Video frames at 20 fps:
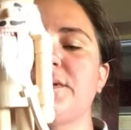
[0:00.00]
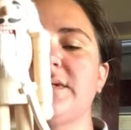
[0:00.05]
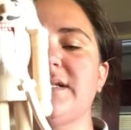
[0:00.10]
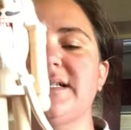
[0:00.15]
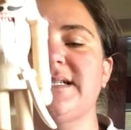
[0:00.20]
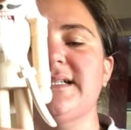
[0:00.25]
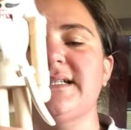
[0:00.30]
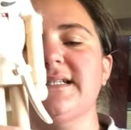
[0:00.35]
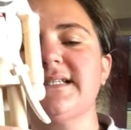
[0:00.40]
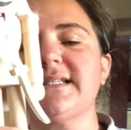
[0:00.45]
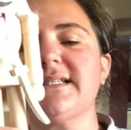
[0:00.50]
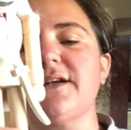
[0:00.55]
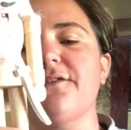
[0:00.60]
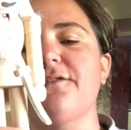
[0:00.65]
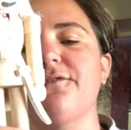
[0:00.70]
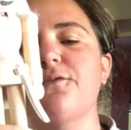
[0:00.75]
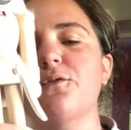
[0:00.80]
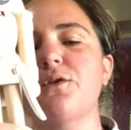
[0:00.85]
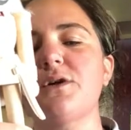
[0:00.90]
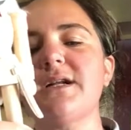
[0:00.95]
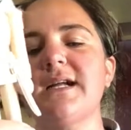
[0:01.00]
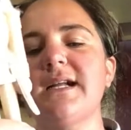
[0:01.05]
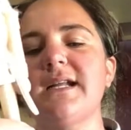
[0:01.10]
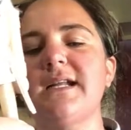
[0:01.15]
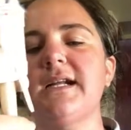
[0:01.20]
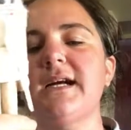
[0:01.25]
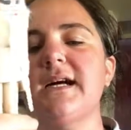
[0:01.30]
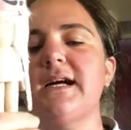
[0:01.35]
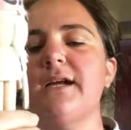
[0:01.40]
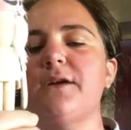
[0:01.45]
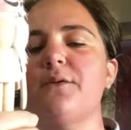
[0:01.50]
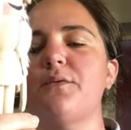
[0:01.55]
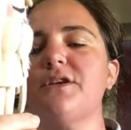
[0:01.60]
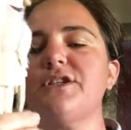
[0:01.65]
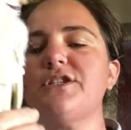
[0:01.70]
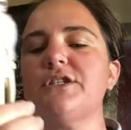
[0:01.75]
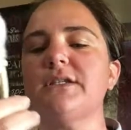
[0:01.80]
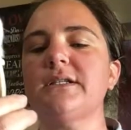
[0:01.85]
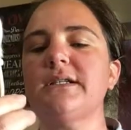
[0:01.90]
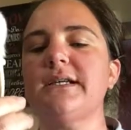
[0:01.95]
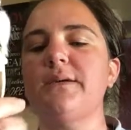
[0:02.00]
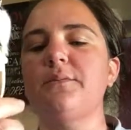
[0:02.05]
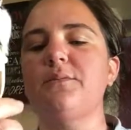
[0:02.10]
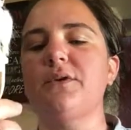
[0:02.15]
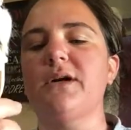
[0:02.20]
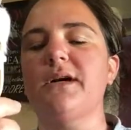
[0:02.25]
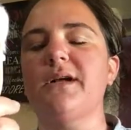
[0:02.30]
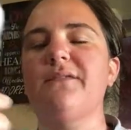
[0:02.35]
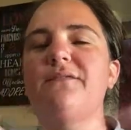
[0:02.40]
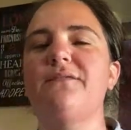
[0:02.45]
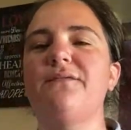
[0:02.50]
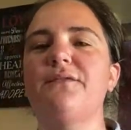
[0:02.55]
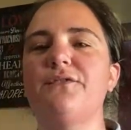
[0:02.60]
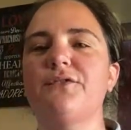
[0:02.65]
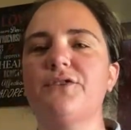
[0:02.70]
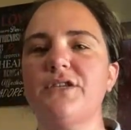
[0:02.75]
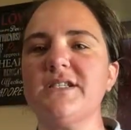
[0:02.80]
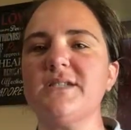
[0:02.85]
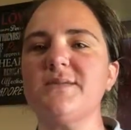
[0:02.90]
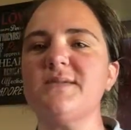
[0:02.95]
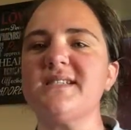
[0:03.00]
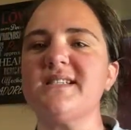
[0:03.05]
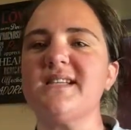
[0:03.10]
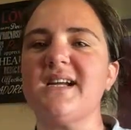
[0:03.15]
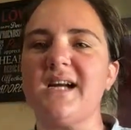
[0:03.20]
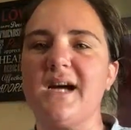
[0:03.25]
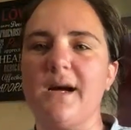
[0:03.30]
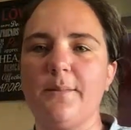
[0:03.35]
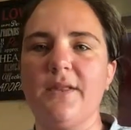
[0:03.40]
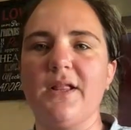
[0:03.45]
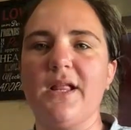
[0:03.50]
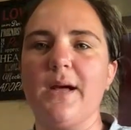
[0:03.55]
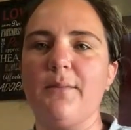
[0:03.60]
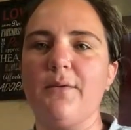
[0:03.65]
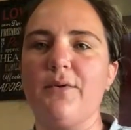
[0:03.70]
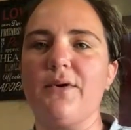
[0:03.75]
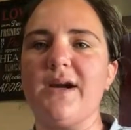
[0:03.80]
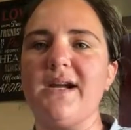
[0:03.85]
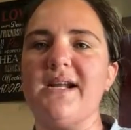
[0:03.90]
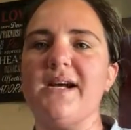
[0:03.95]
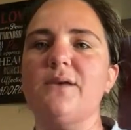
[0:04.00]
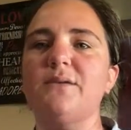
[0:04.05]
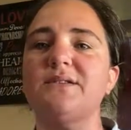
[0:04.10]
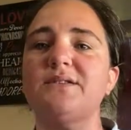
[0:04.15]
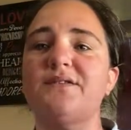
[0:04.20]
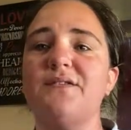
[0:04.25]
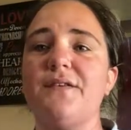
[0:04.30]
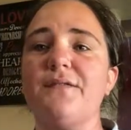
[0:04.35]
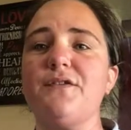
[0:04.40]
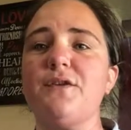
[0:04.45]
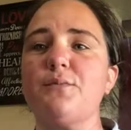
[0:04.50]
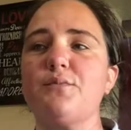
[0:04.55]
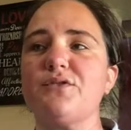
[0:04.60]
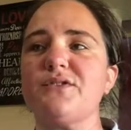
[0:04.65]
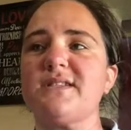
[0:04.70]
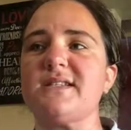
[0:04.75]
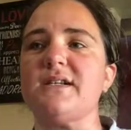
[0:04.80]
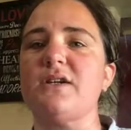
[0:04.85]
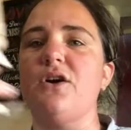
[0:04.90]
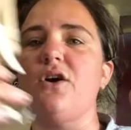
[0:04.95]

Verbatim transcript: was $4.99 originally, but Christmas at Hobby Lobby right now is 50%